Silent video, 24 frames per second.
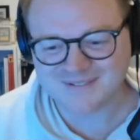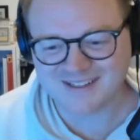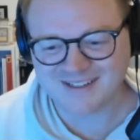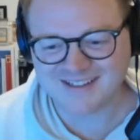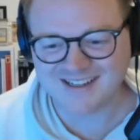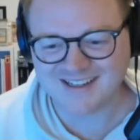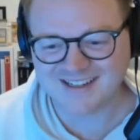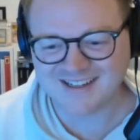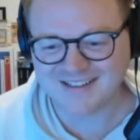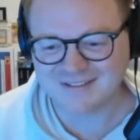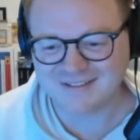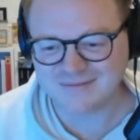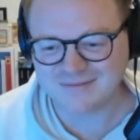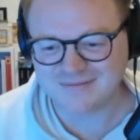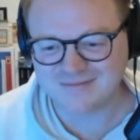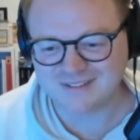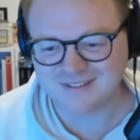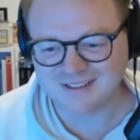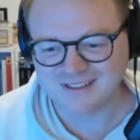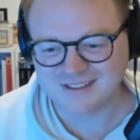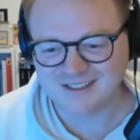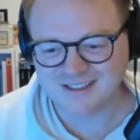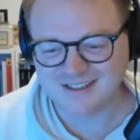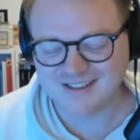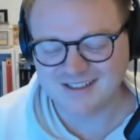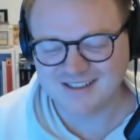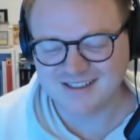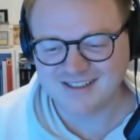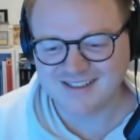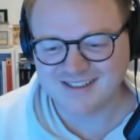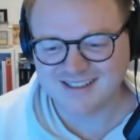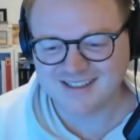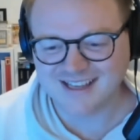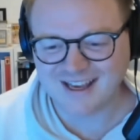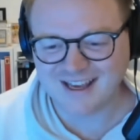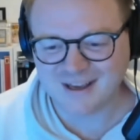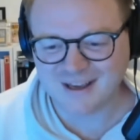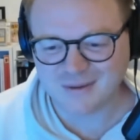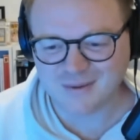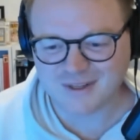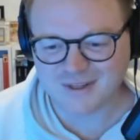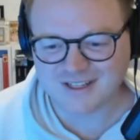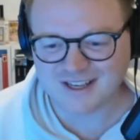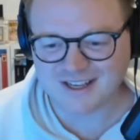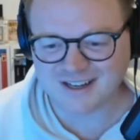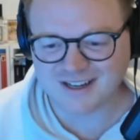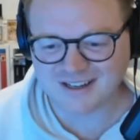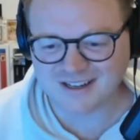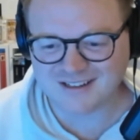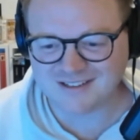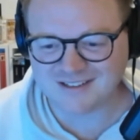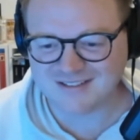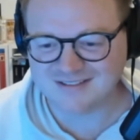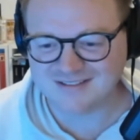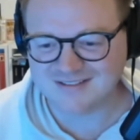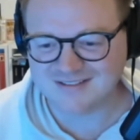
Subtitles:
And then, yeah, it was on